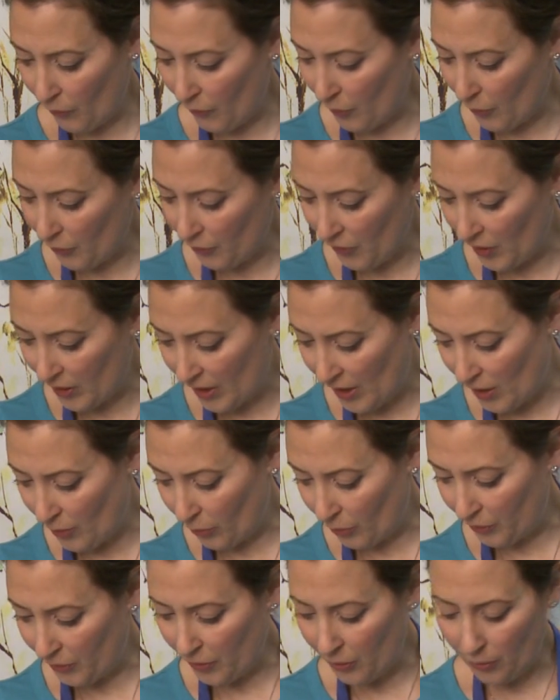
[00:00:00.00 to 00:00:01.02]
first thing that
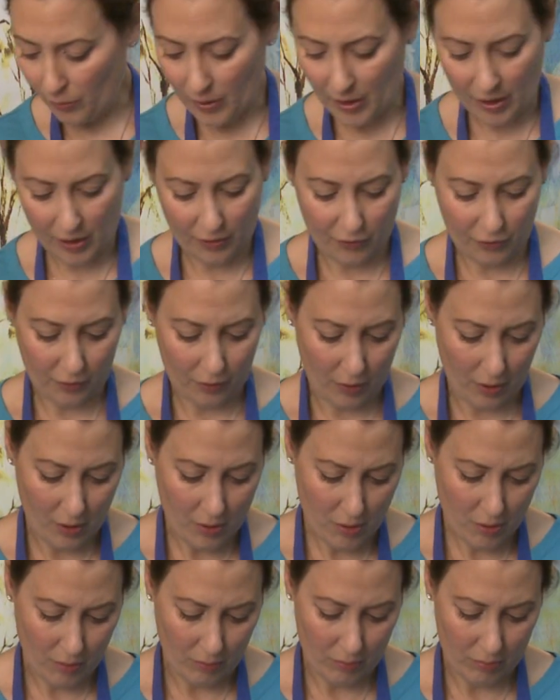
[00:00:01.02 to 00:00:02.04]
you'll do is you'll go,
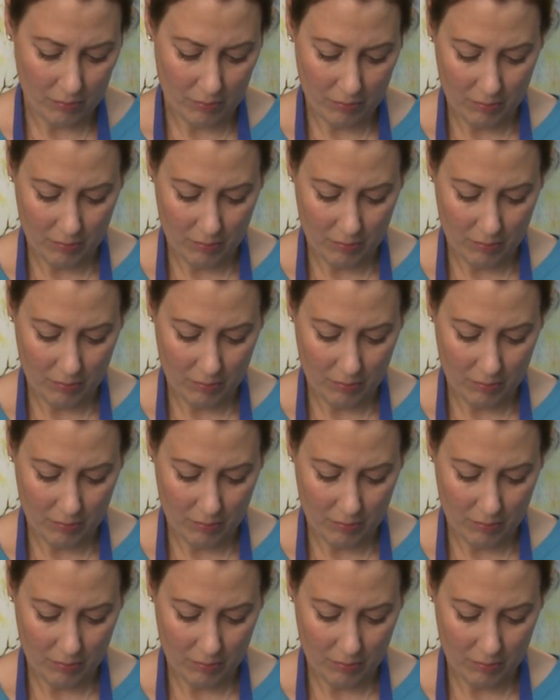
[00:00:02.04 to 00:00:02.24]
oh,